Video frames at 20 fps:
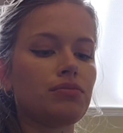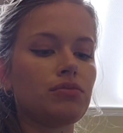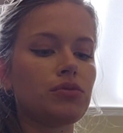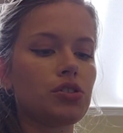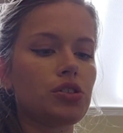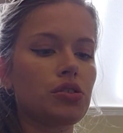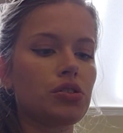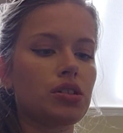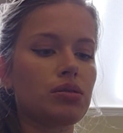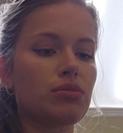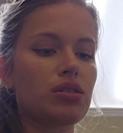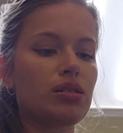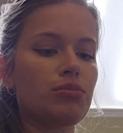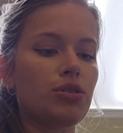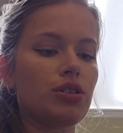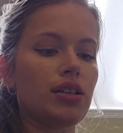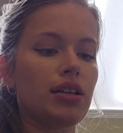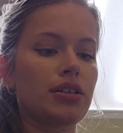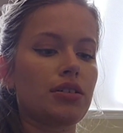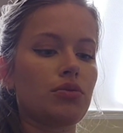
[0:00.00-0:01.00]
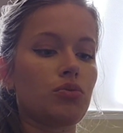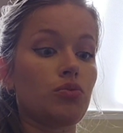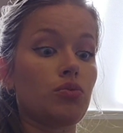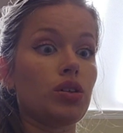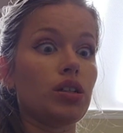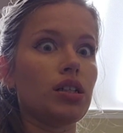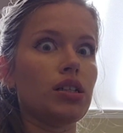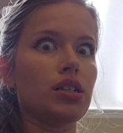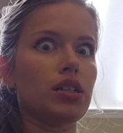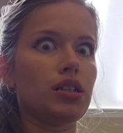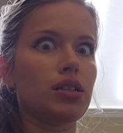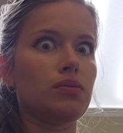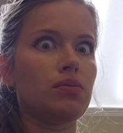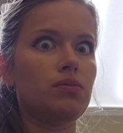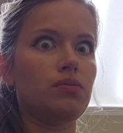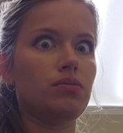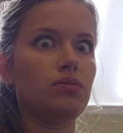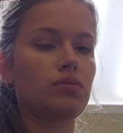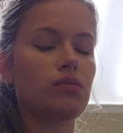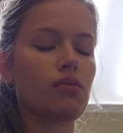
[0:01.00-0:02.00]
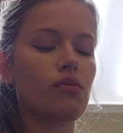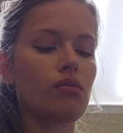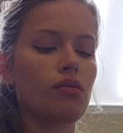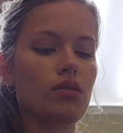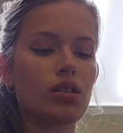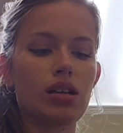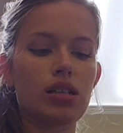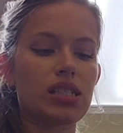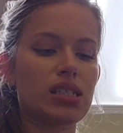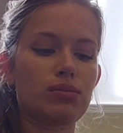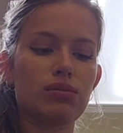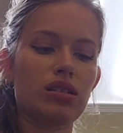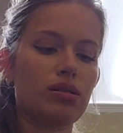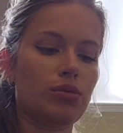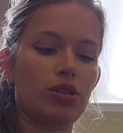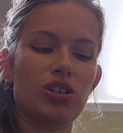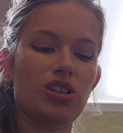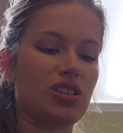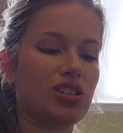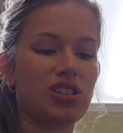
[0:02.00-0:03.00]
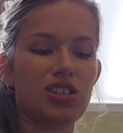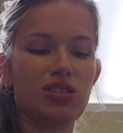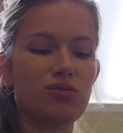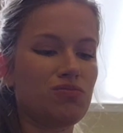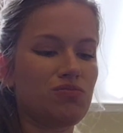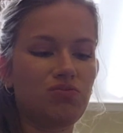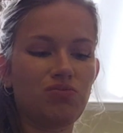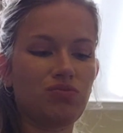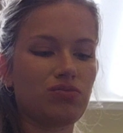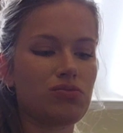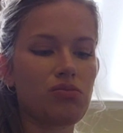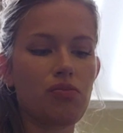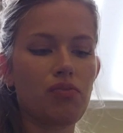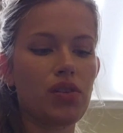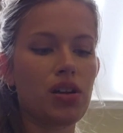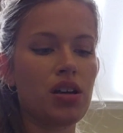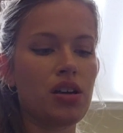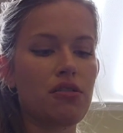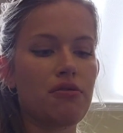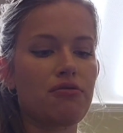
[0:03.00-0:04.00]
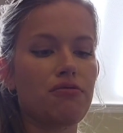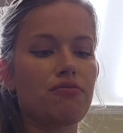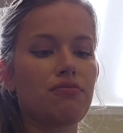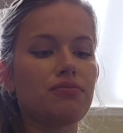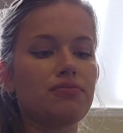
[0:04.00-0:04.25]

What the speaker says: So some of them are like really done and some of them are not done enough.